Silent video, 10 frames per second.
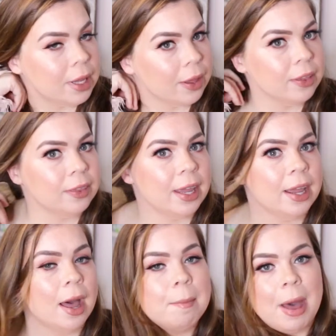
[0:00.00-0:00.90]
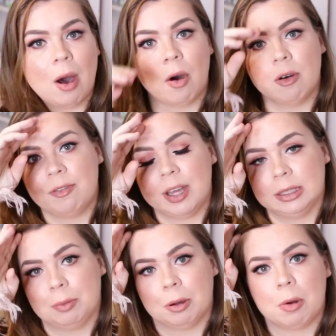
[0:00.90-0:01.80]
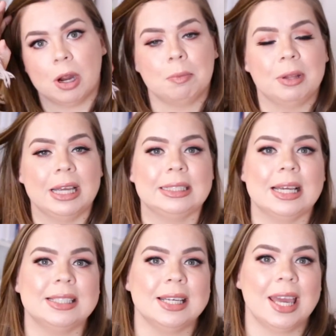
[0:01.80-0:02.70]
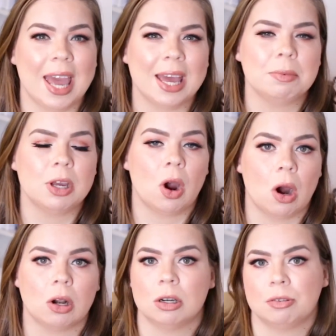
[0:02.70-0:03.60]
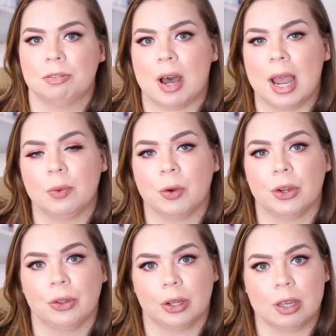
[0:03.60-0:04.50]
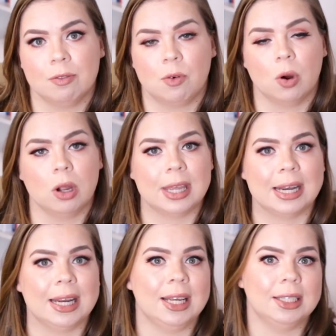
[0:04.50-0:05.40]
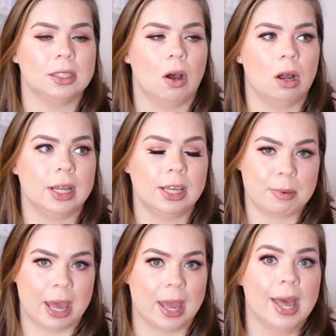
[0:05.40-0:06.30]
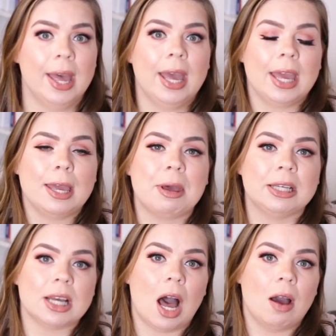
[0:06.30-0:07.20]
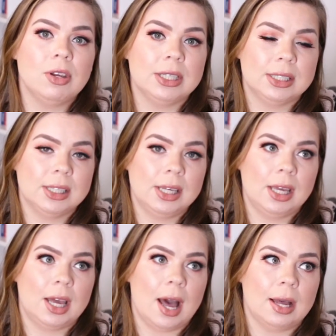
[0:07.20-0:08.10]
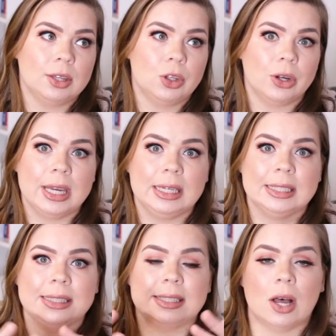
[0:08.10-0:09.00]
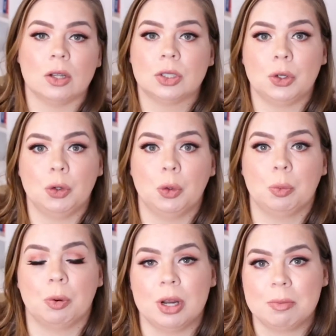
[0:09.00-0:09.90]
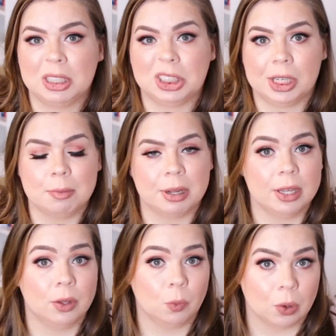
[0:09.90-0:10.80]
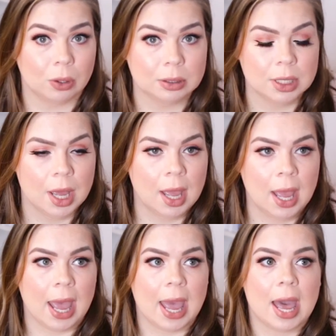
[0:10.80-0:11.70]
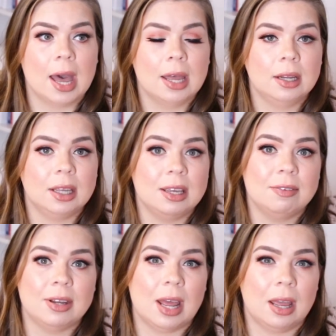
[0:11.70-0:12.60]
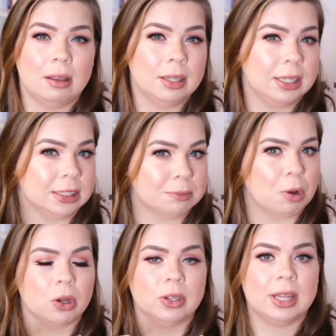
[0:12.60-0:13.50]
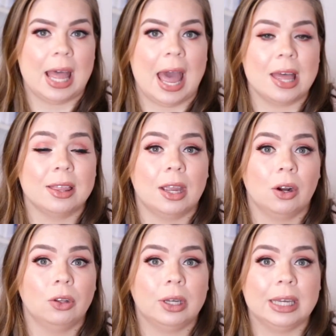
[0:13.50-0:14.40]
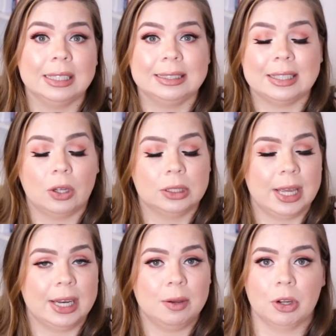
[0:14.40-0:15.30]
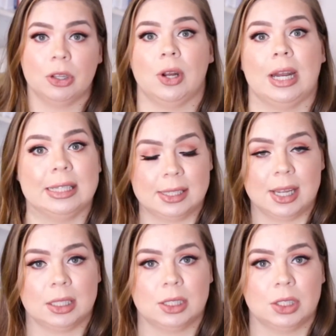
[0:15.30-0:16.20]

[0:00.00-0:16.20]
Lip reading: Now, the thing about Facebook Marketplace is it can be harder to find what you're looking for than it is on eBay. eBay's obviously looking to sell to pretty much anybody in the world, and even smaller than that, they're looking to sell to anywhere in the United States.